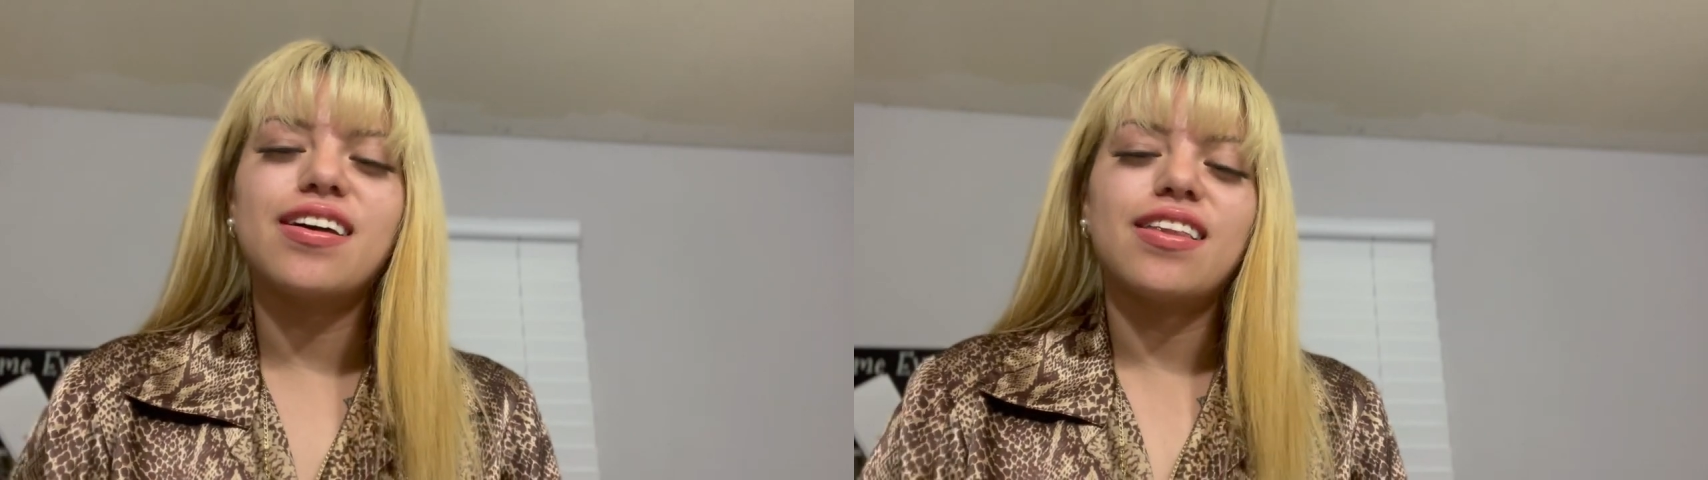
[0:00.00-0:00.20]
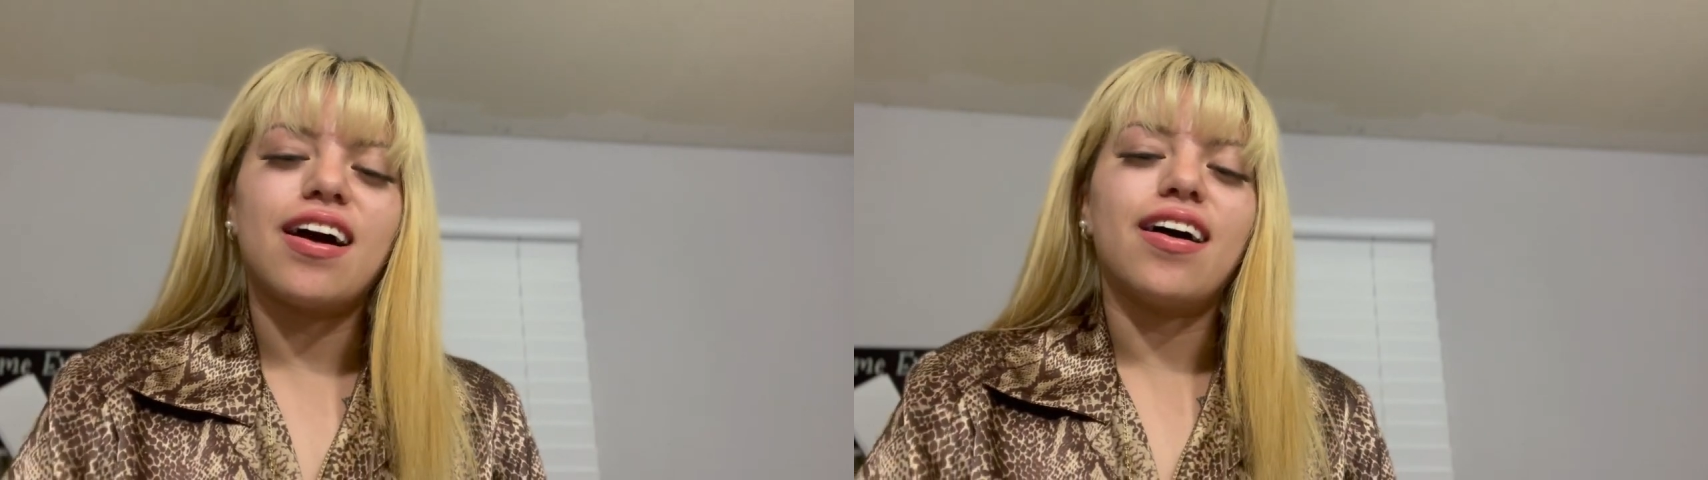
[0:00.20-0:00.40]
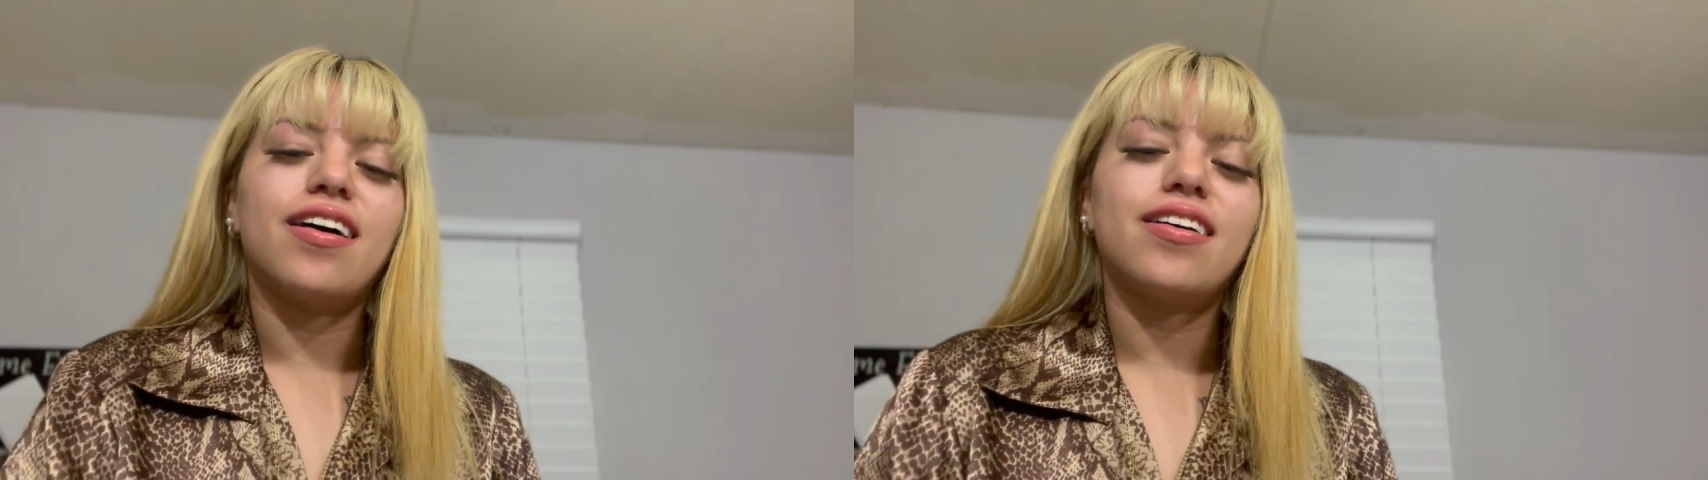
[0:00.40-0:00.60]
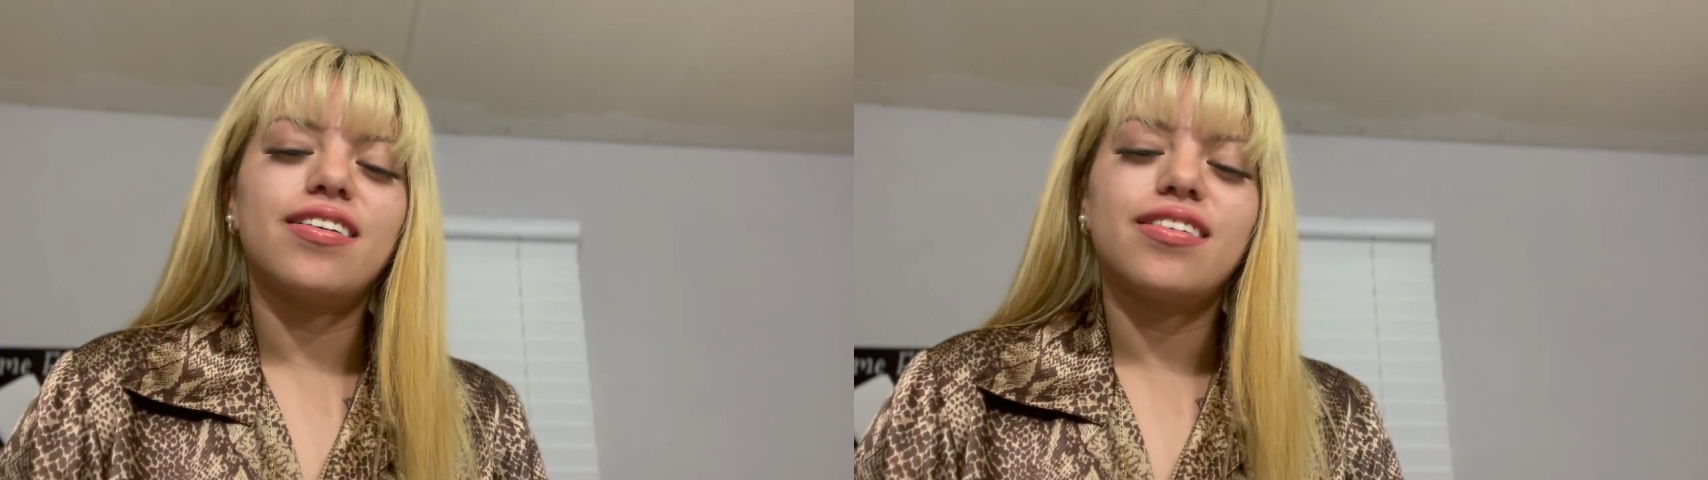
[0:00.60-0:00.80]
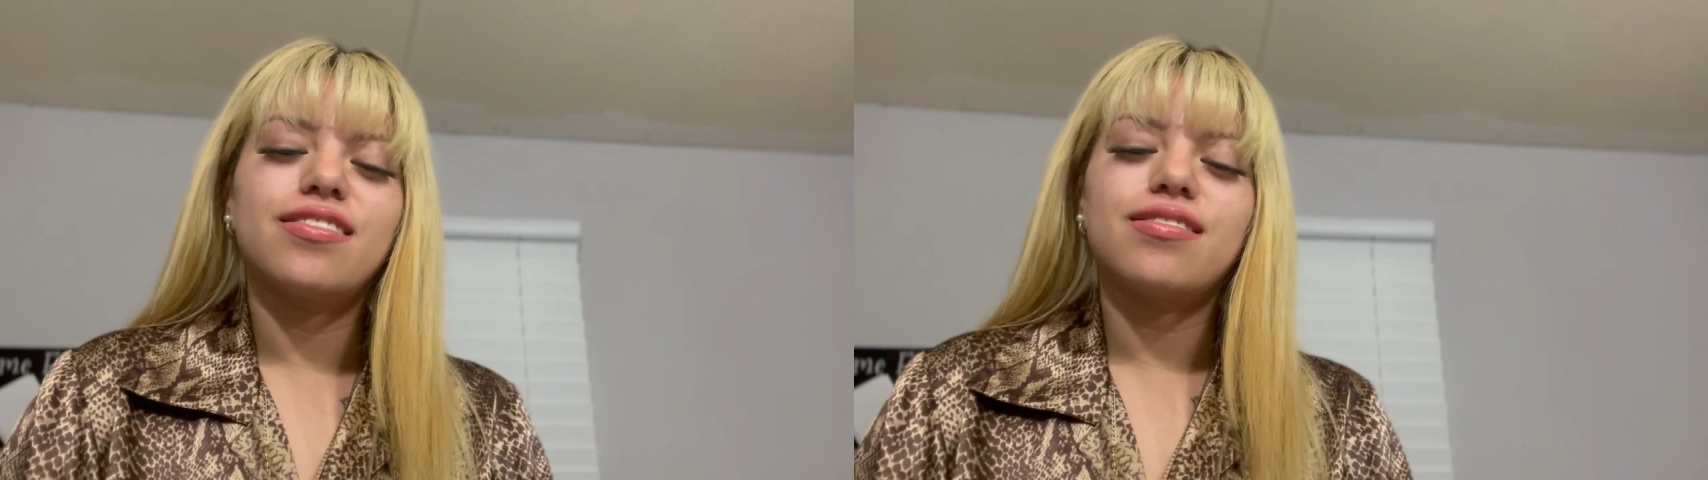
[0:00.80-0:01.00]
that
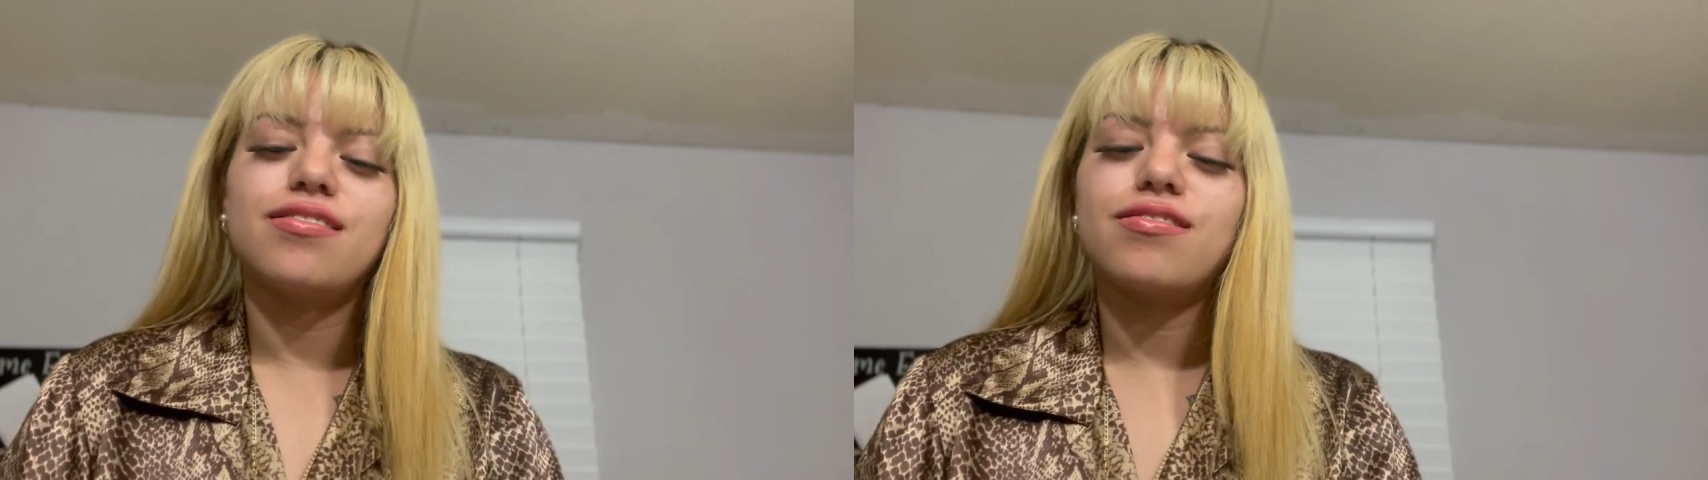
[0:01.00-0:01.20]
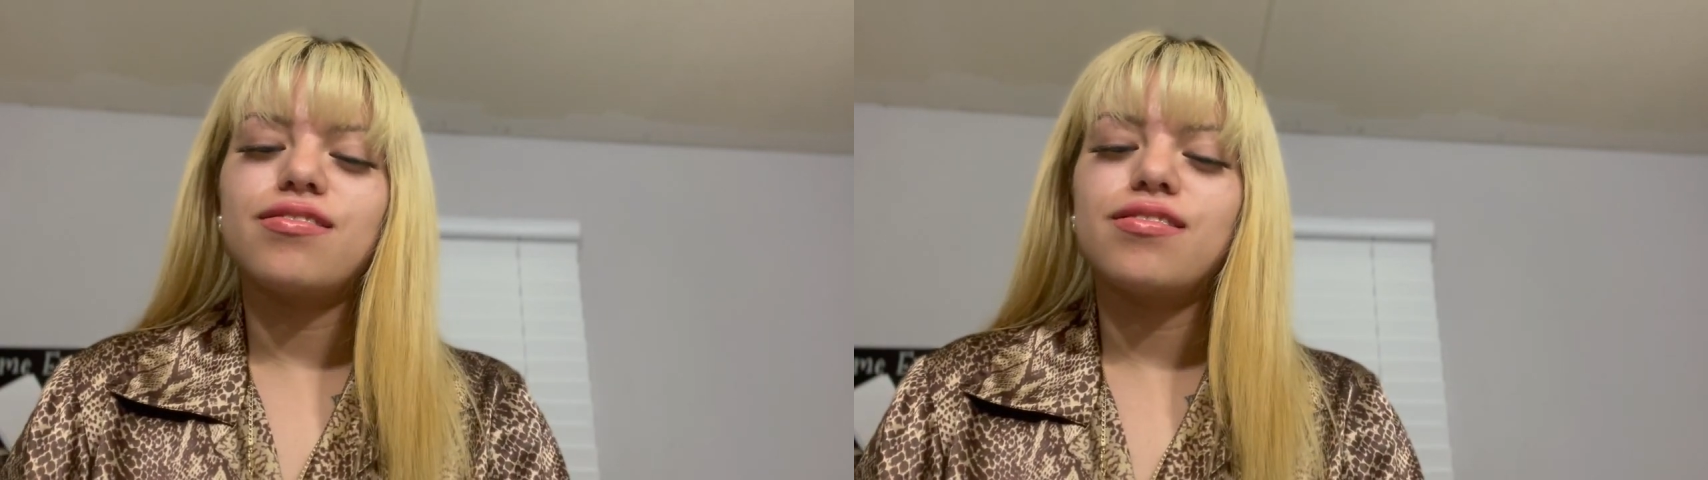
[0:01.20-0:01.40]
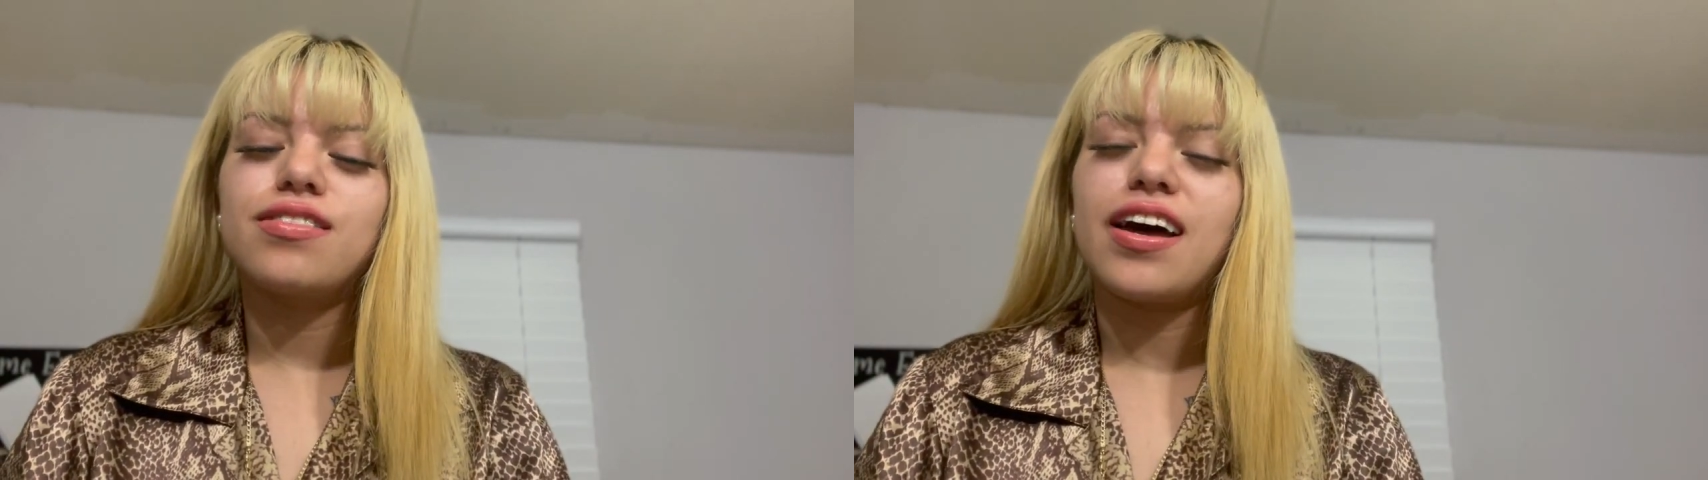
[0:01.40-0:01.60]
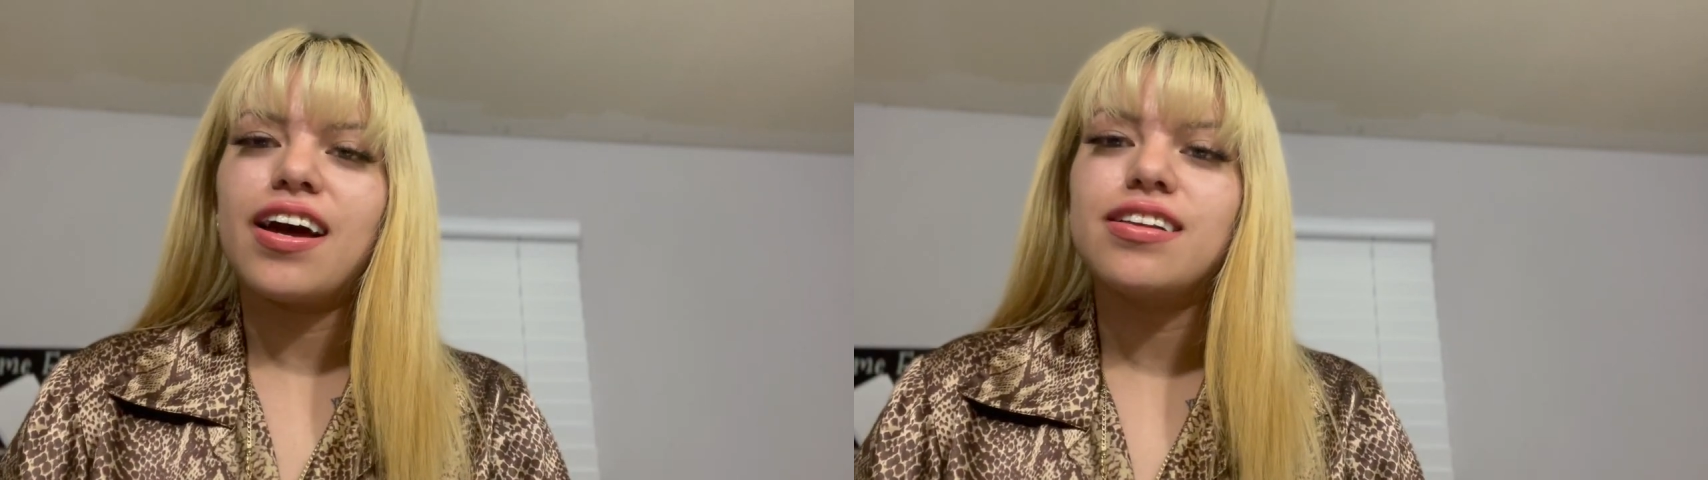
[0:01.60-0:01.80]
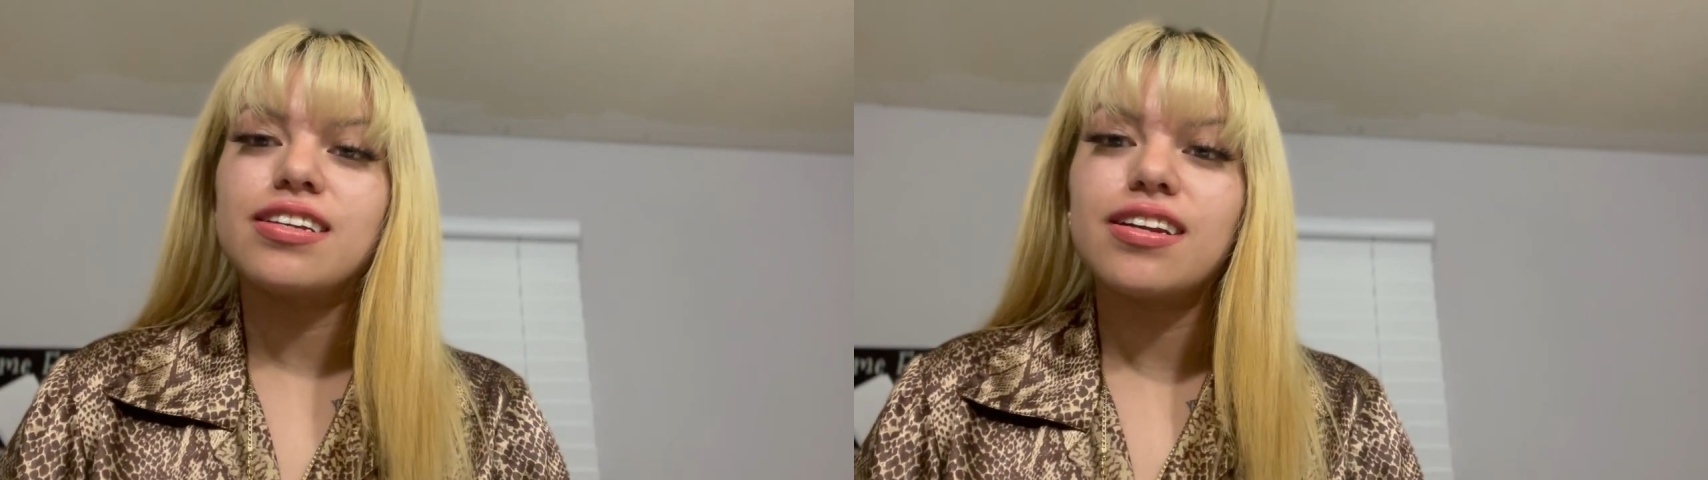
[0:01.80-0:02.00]

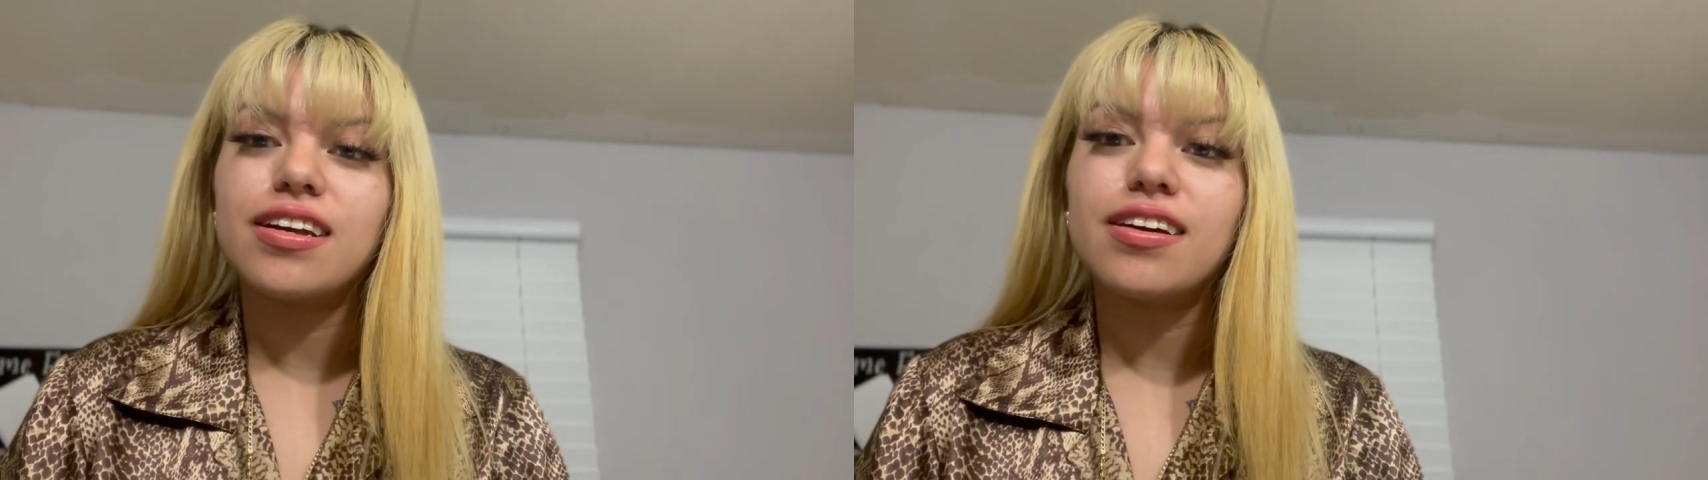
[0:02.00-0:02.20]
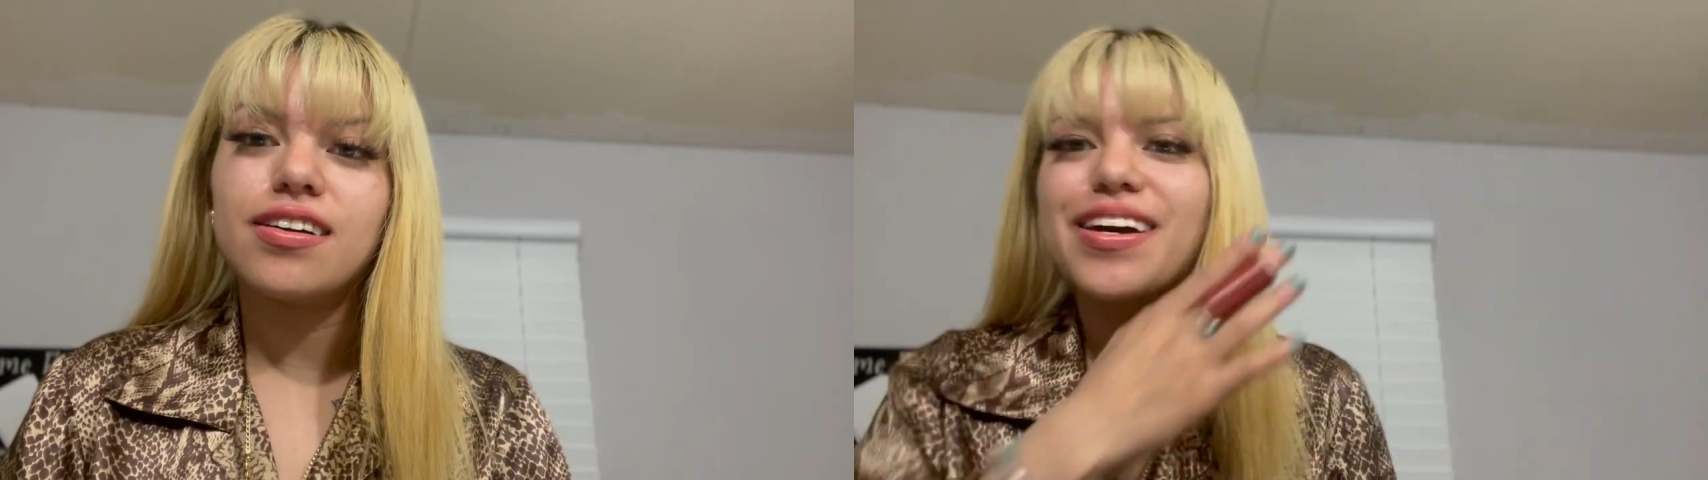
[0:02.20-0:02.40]
I did it.